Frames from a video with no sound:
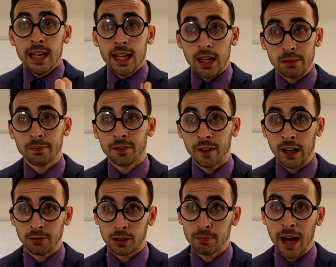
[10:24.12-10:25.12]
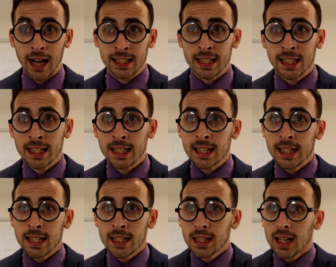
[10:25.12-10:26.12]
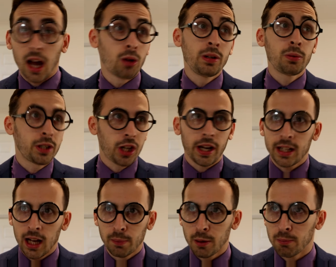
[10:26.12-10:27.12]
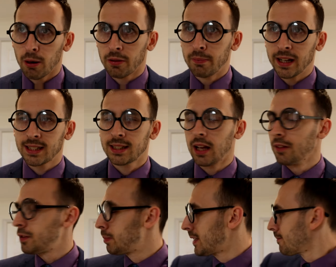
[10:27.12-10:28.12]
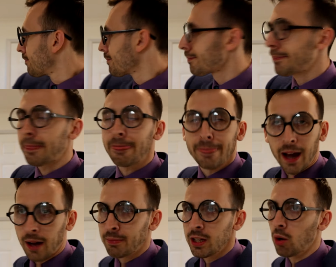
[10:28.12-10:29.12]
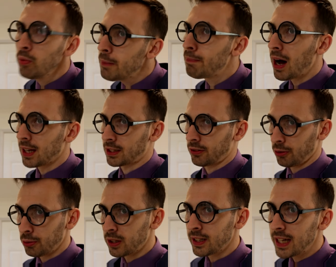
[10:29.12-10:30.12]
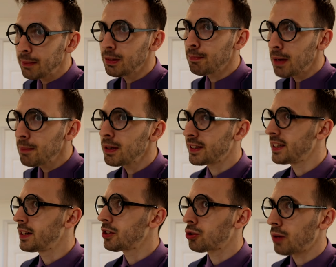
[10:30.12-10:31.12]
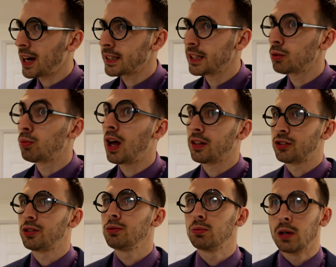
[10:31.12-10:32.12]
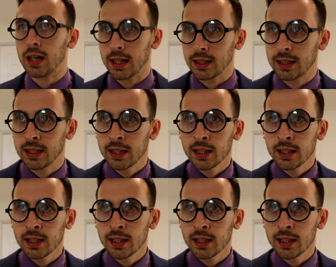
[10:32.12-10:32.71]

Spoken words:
him found, Matt. I only wish I could help you both myself, but I'm the only person who can keep the BBC distracted whilst you work.